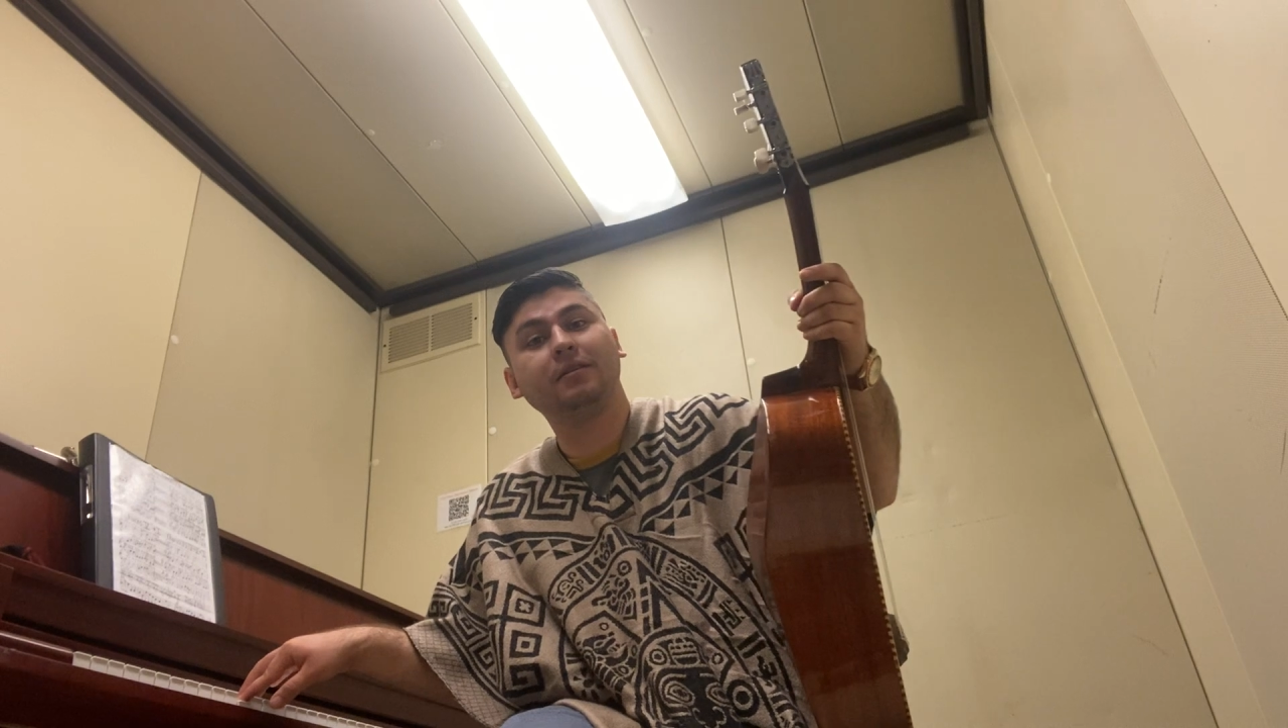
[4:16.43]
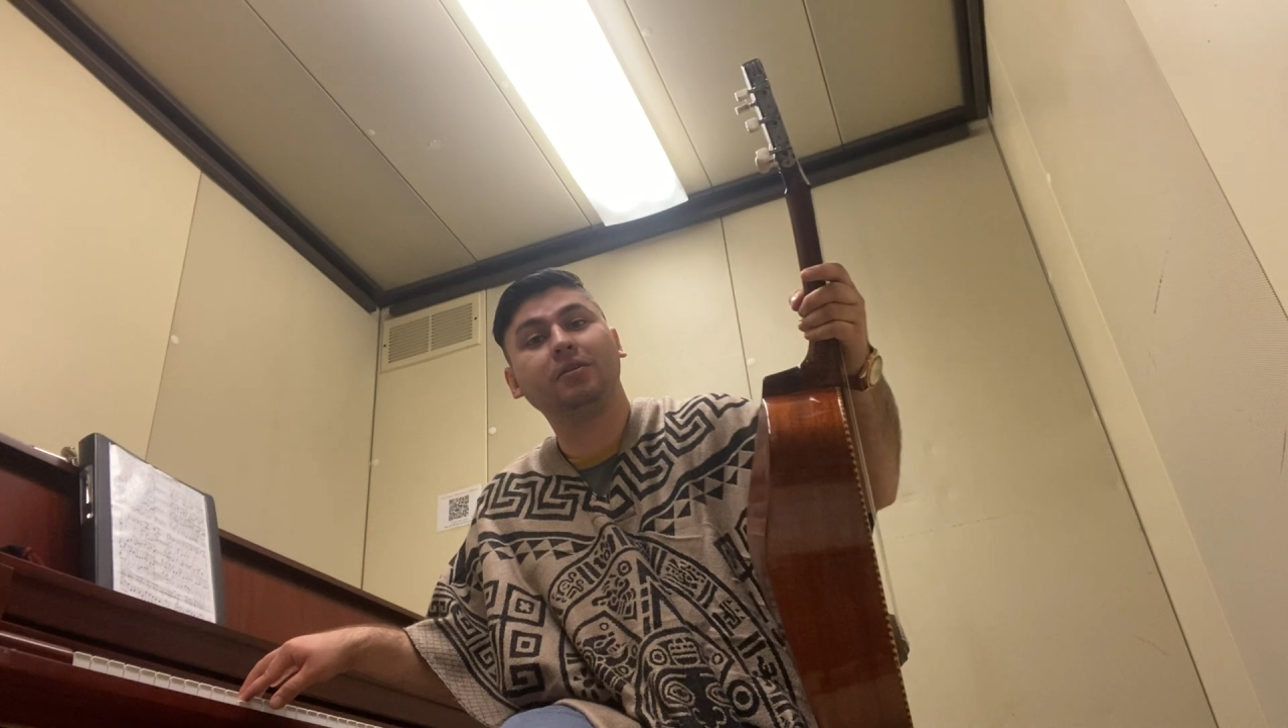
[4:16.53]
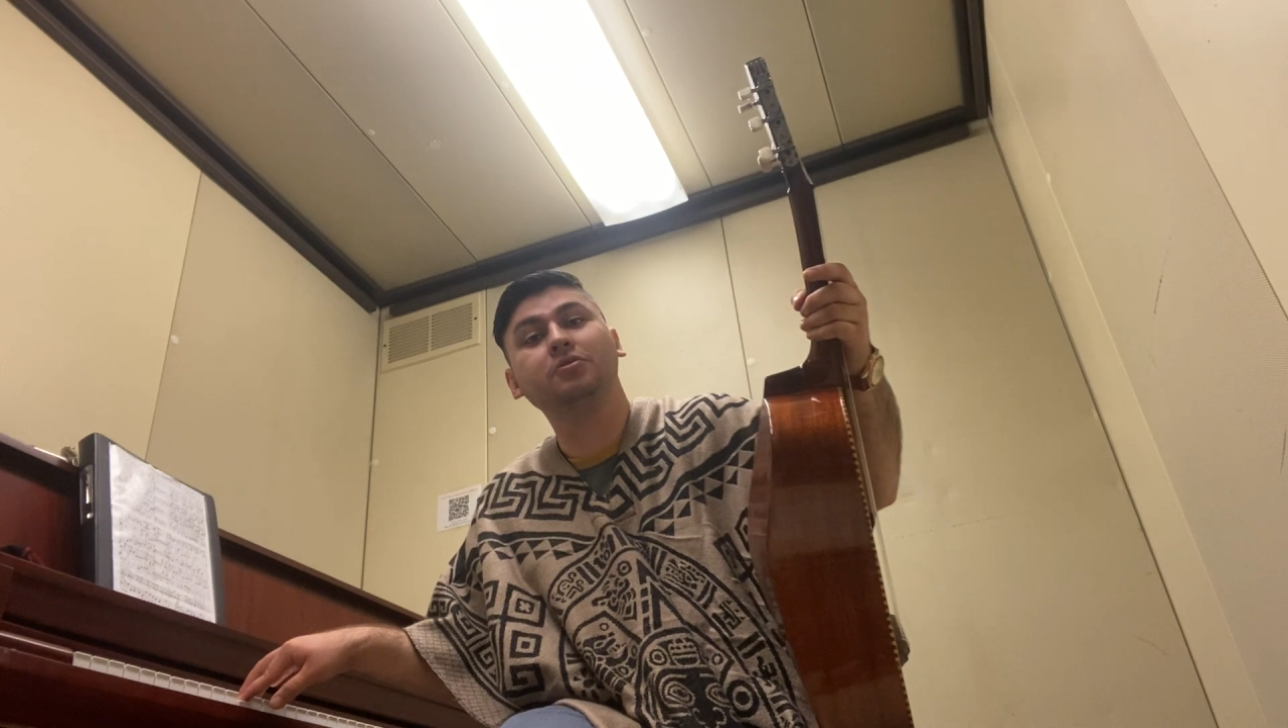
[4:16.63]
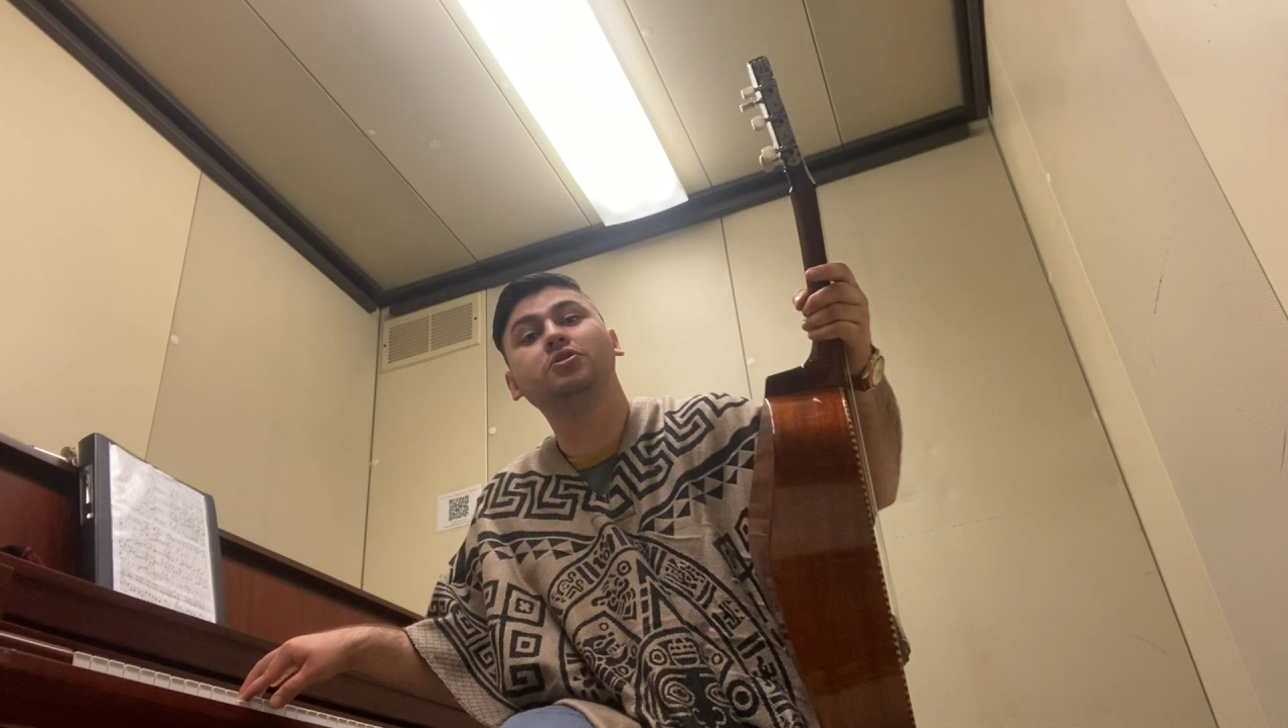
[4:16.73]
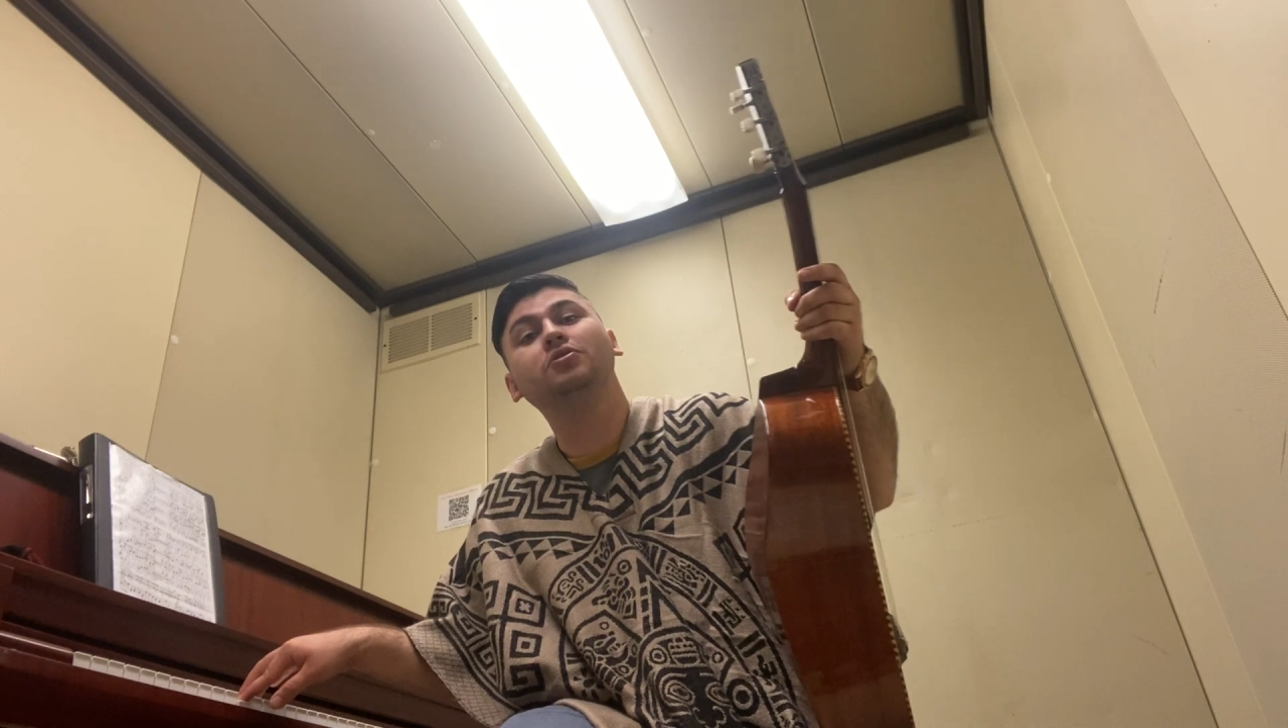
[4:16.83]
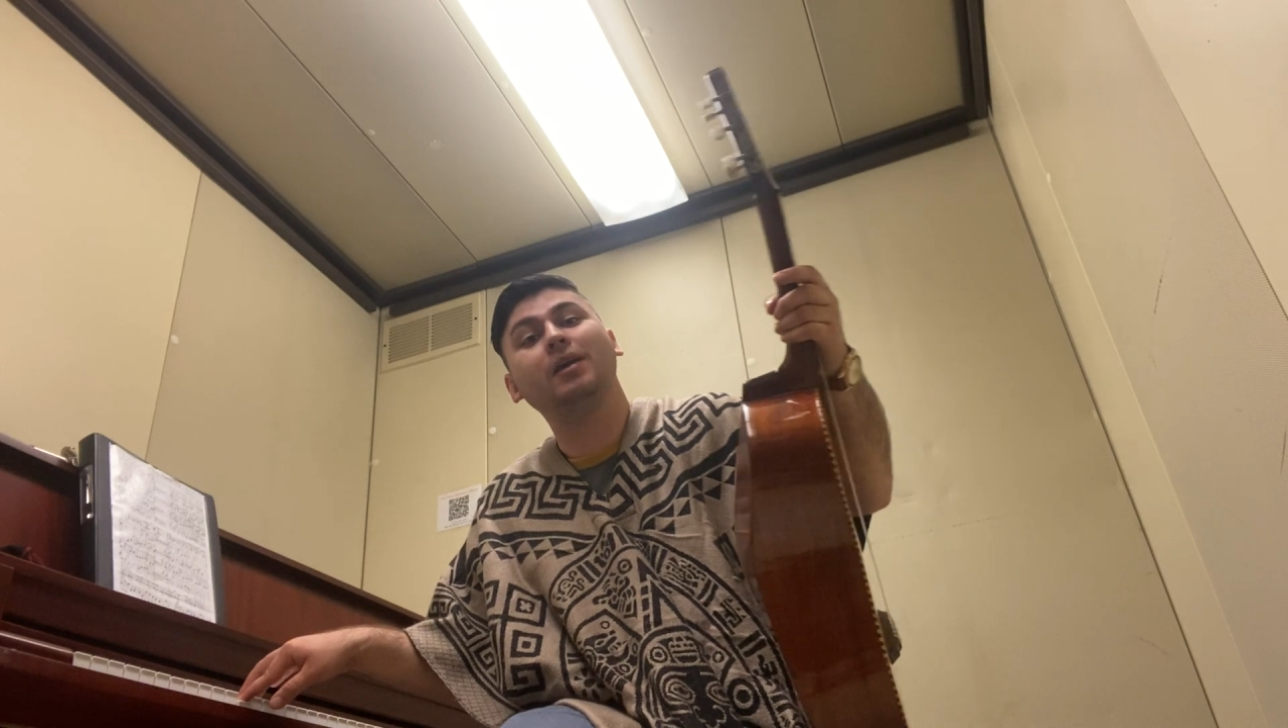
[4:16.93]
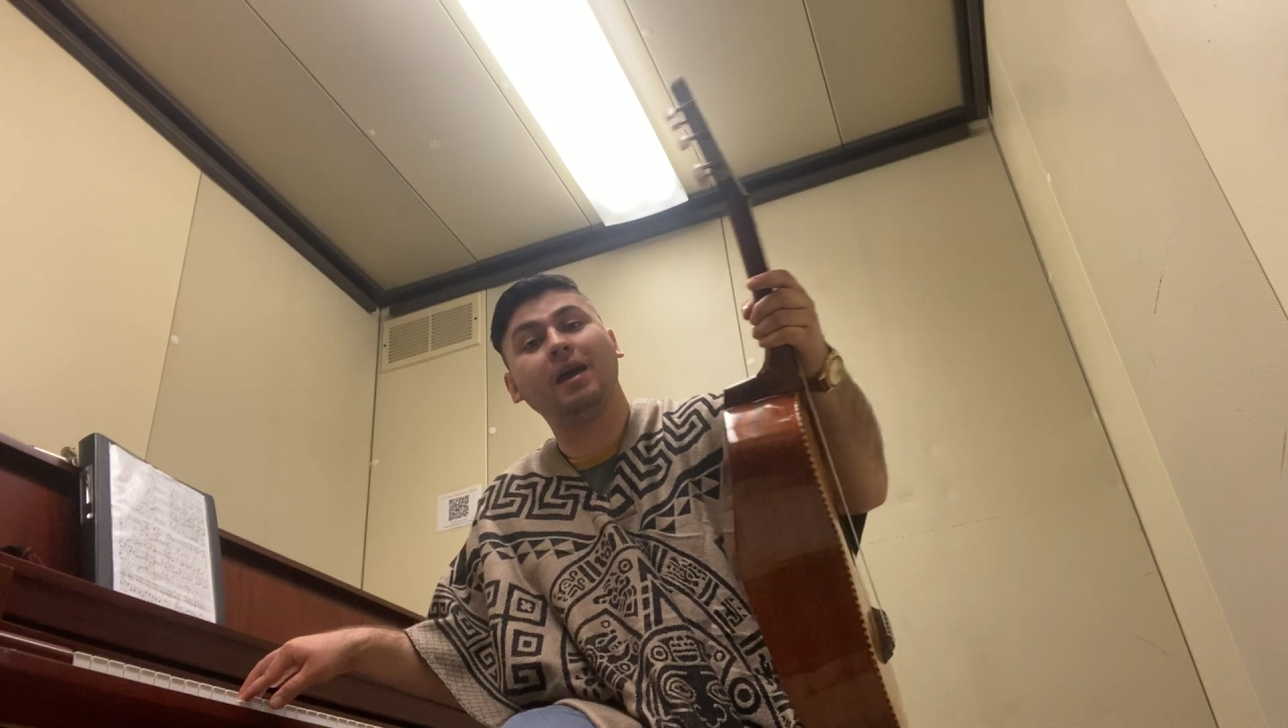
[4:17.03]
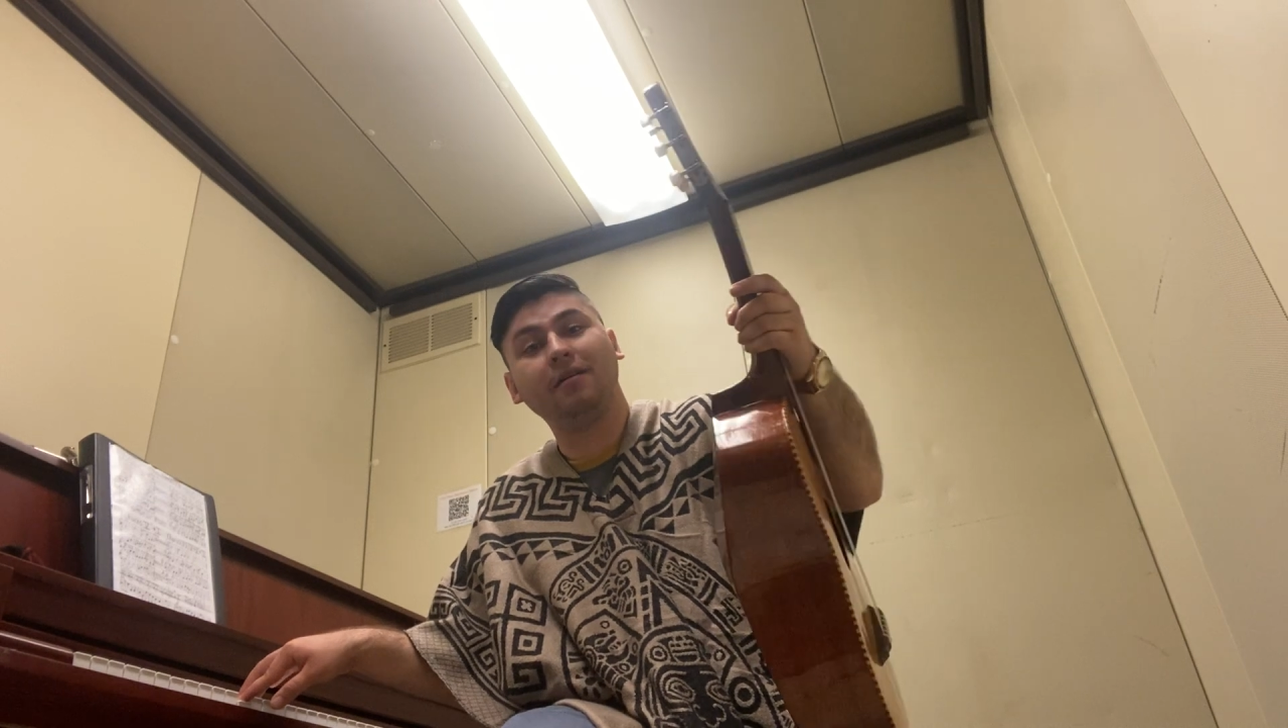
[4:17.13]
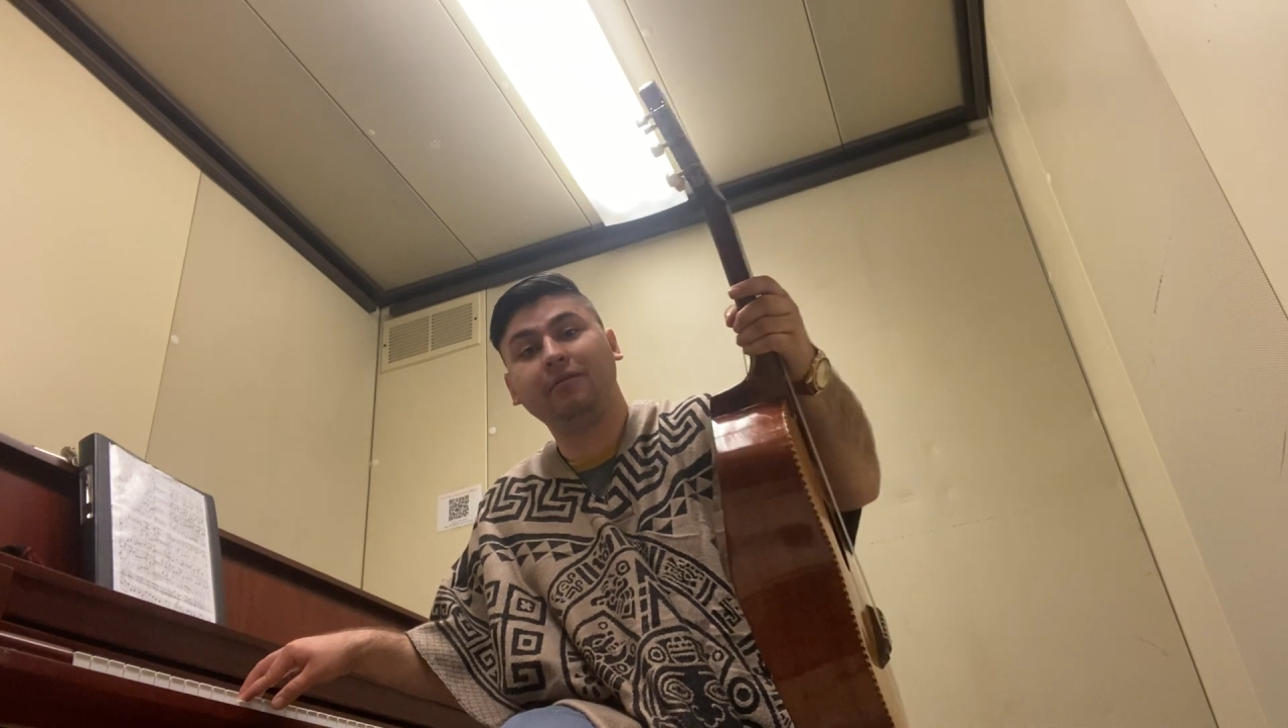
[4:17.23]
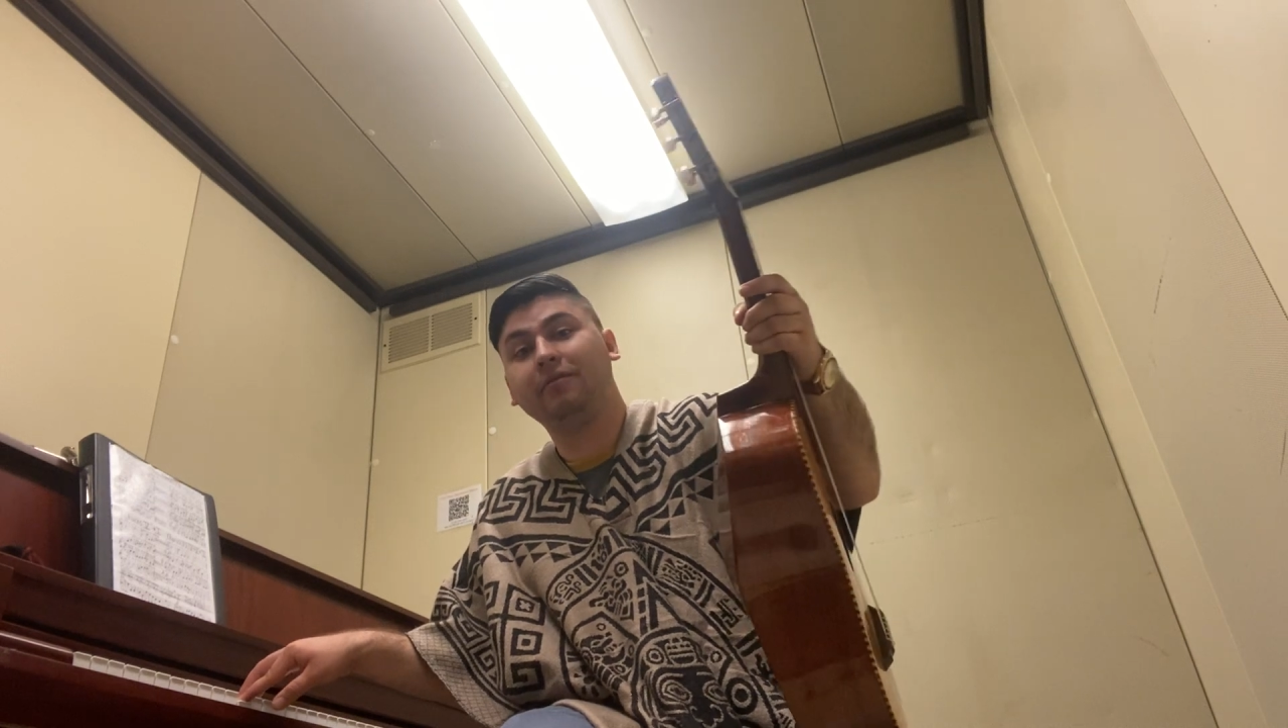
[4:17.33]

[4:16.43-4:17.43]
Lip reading: goes to F,